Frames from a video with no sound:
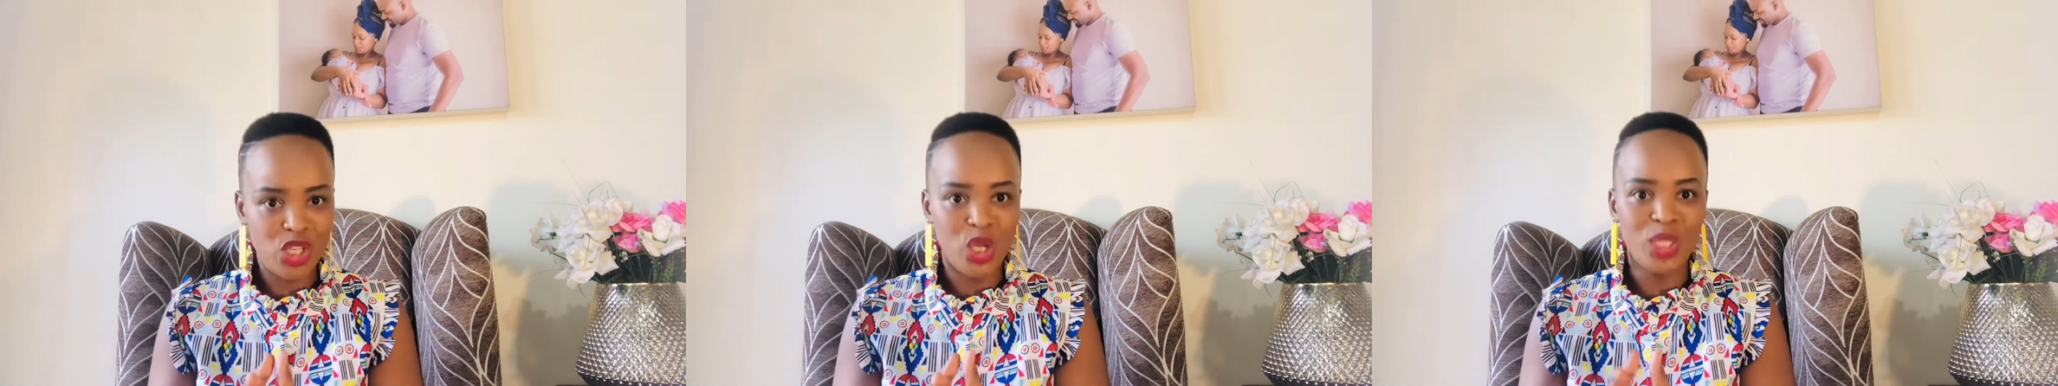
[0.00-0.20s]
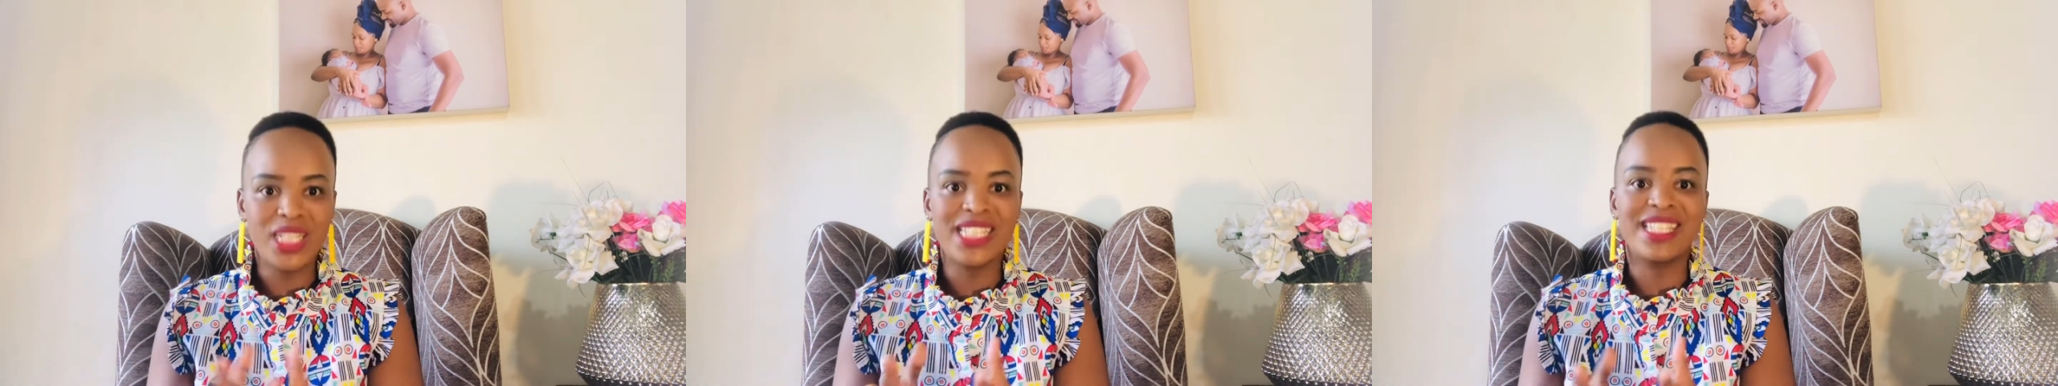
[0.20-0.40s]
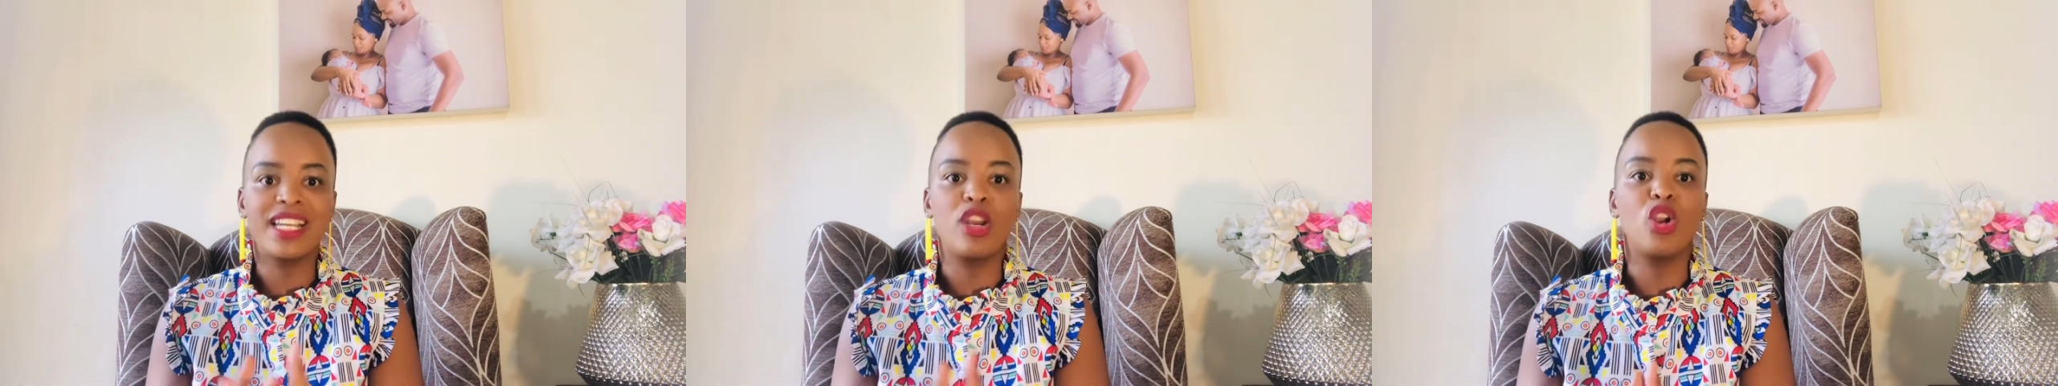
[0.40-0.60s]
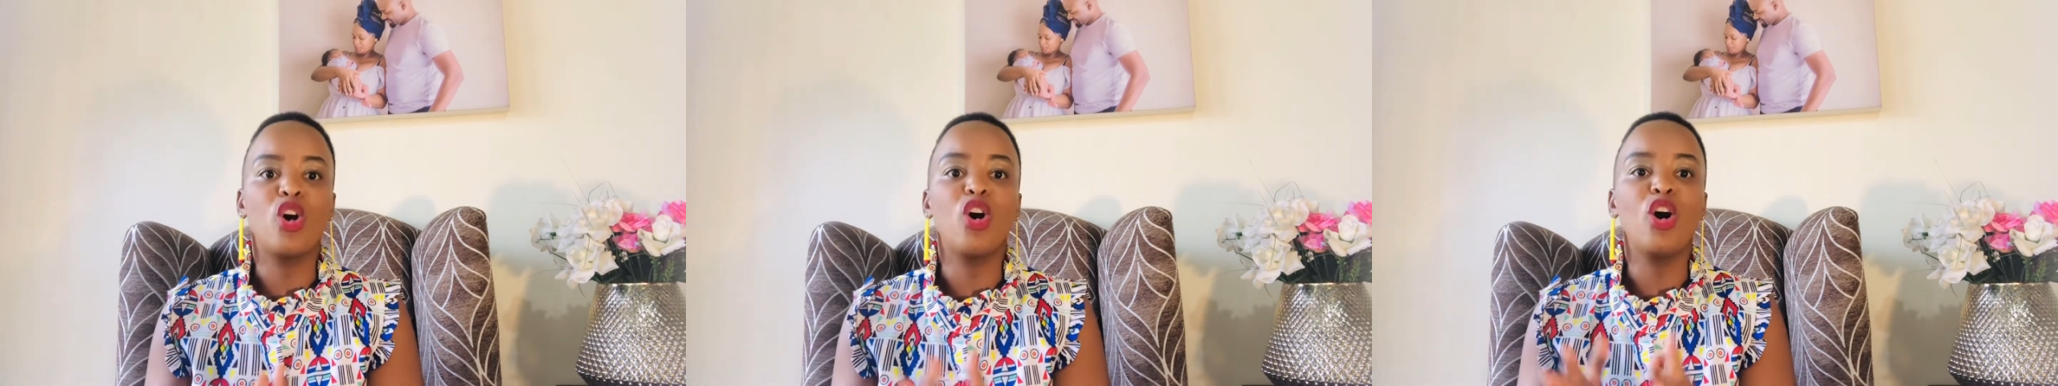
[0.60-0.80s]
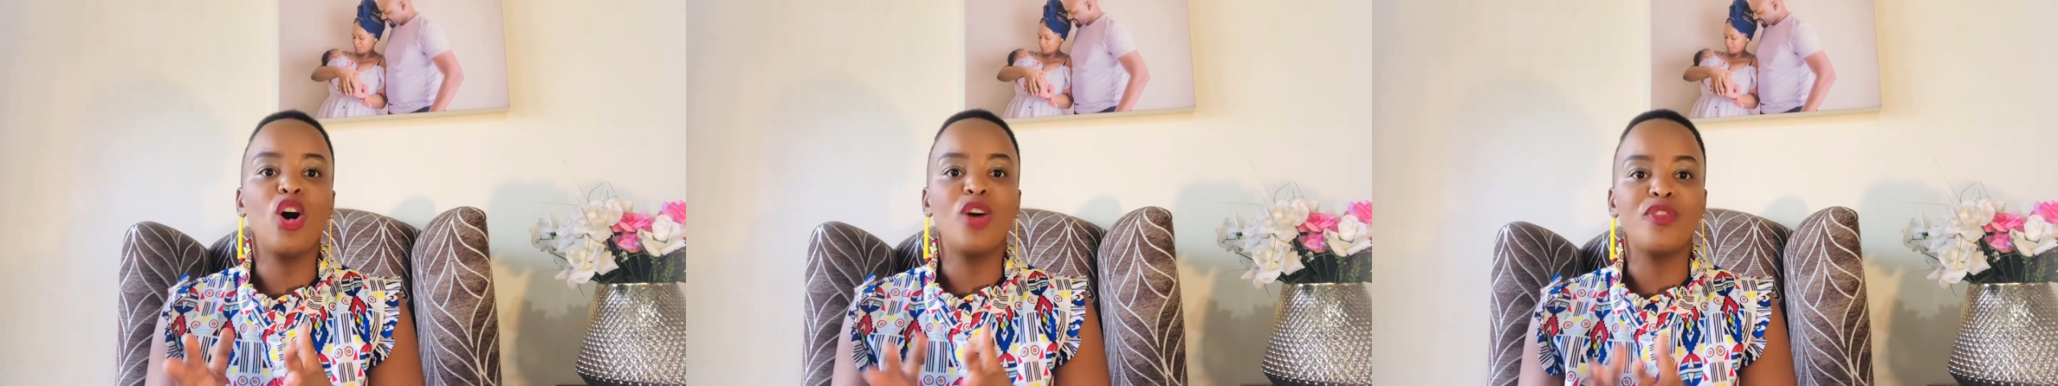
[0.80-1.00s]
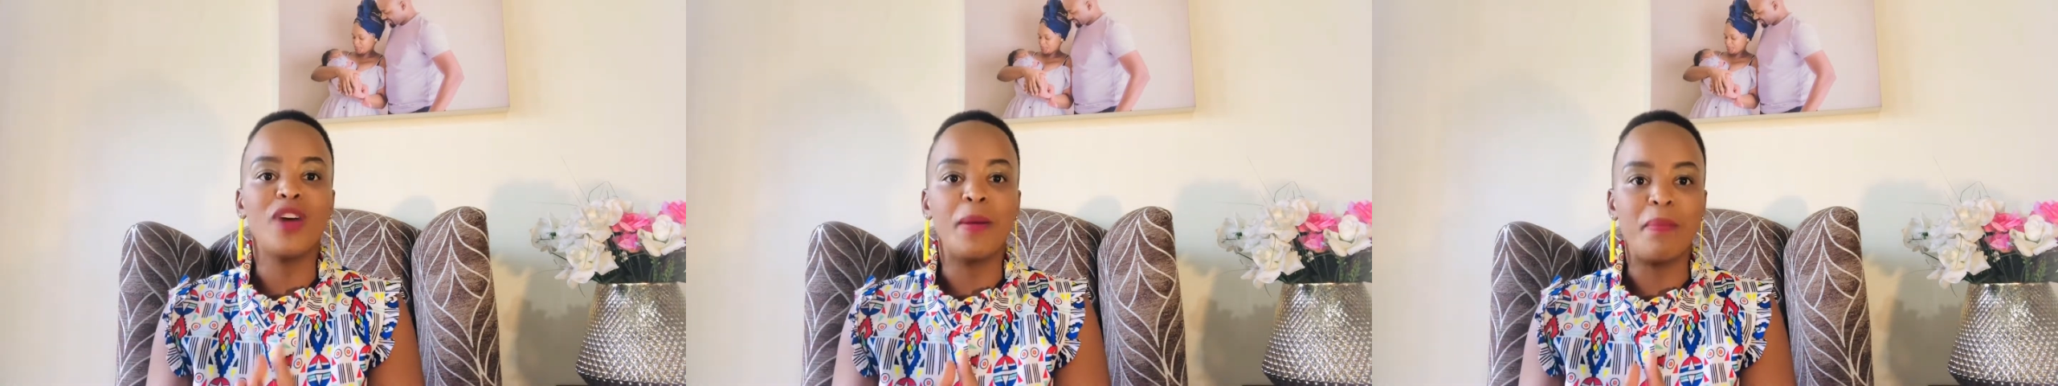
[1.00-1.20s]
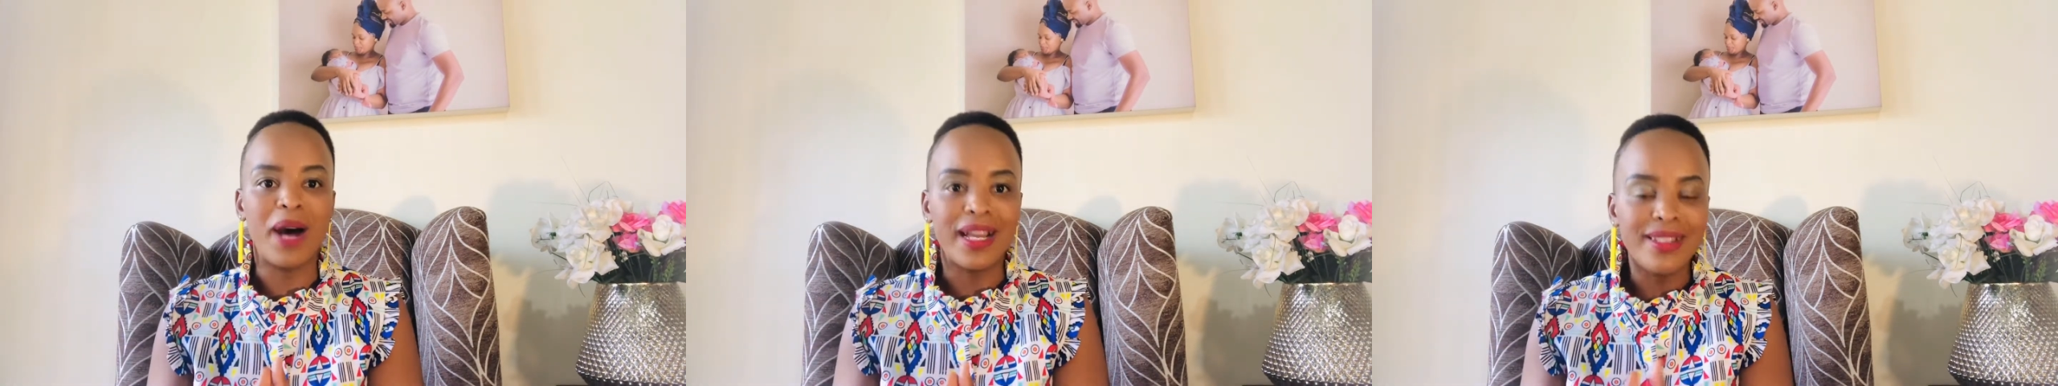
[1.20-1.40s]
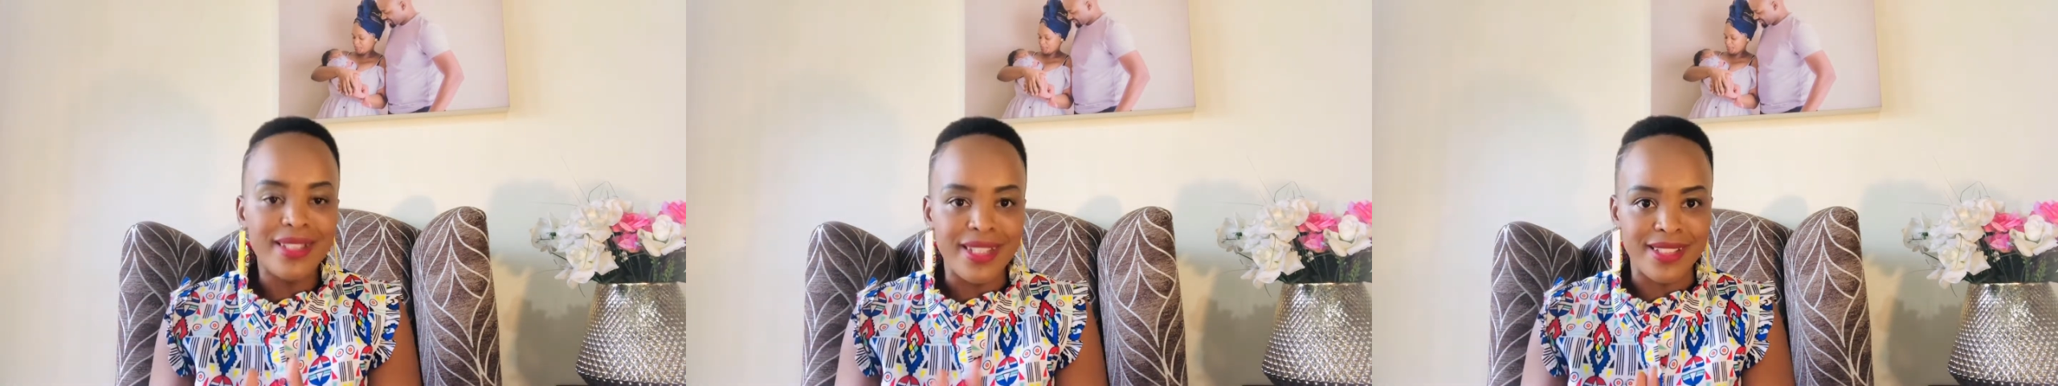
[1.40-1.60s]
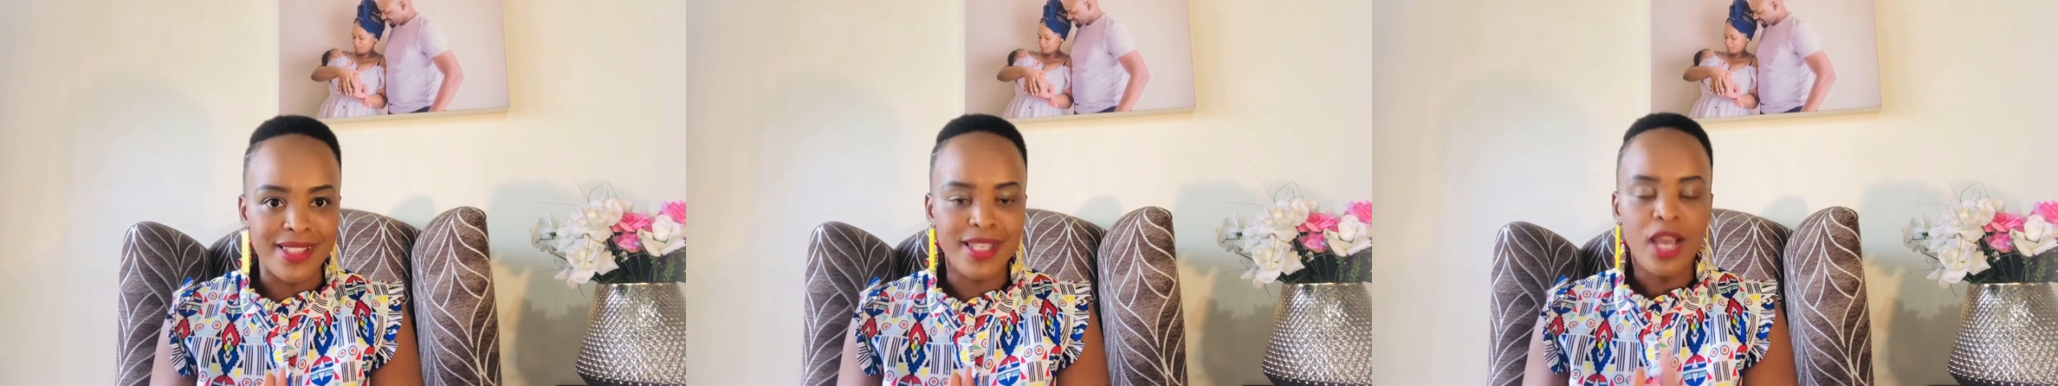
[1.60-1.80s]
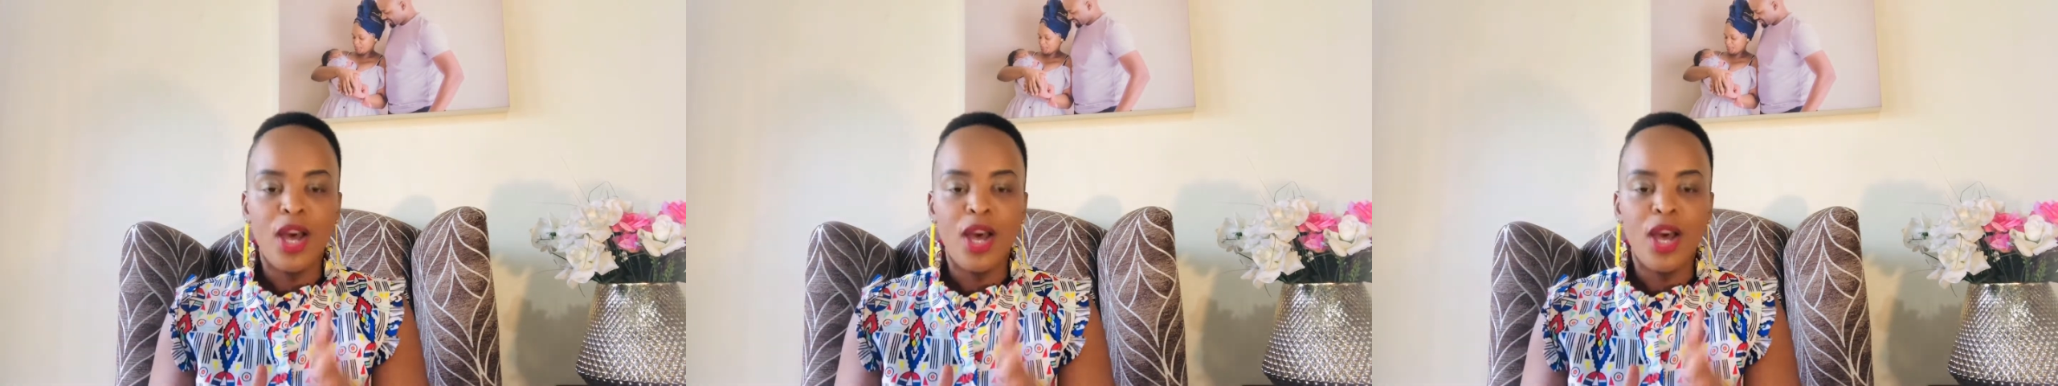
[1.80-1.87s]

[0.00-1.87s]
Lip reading: on is the law of abundance,